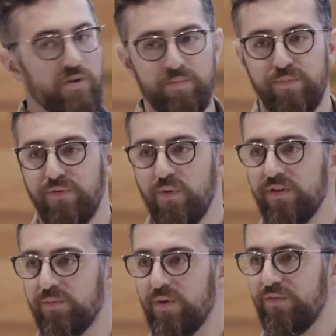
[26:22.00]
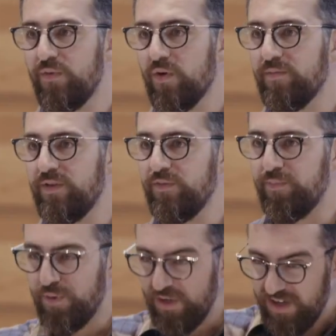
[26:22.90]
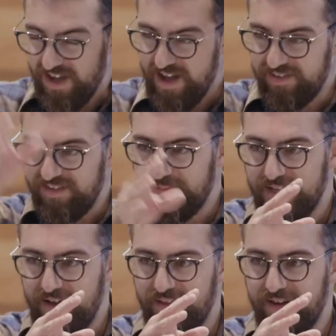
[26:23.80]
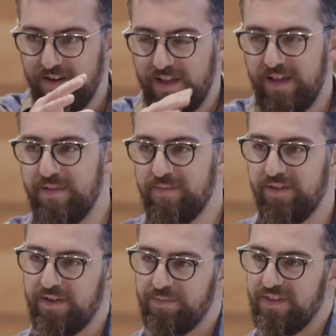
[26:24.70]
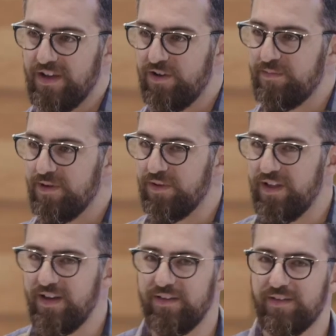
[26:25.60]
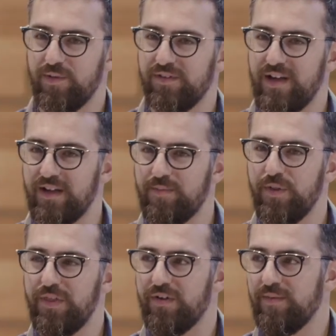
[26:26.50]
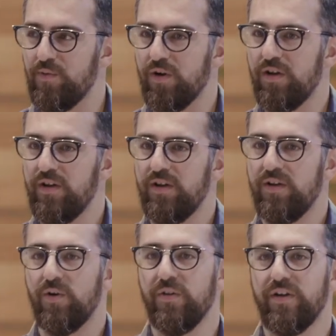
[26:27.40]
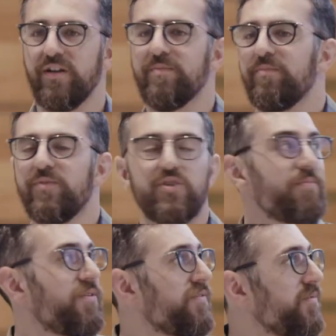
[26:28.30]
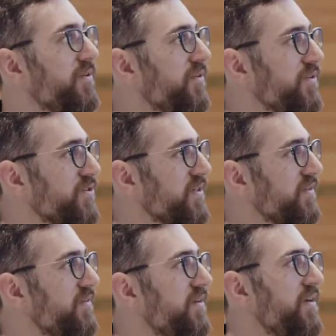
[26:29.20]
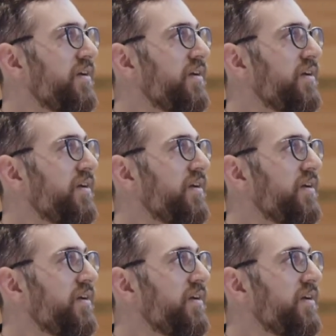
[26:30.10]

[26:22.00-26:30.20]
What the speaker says: a group before it's well formed, you've put a concept down there and maybe something that could be related, someone's not going to put there anymore, or they're going to jump to some conclusions.